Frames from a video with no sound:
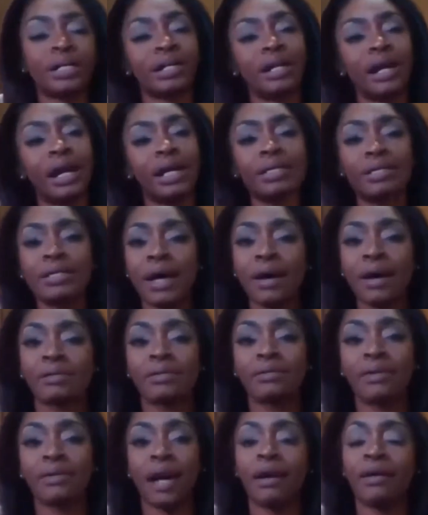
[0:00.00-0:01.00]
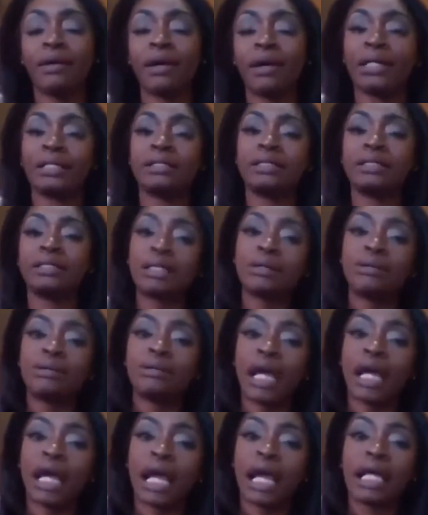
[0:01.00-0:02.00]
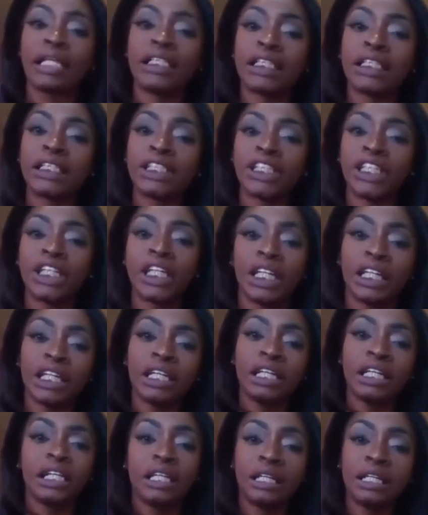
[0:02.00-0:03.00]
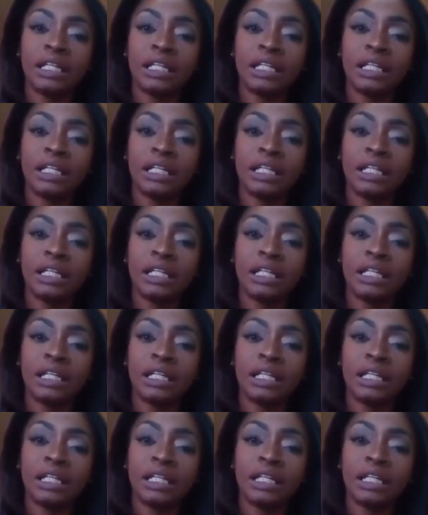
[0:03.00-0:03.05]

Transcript: and then they turn around and do that shit.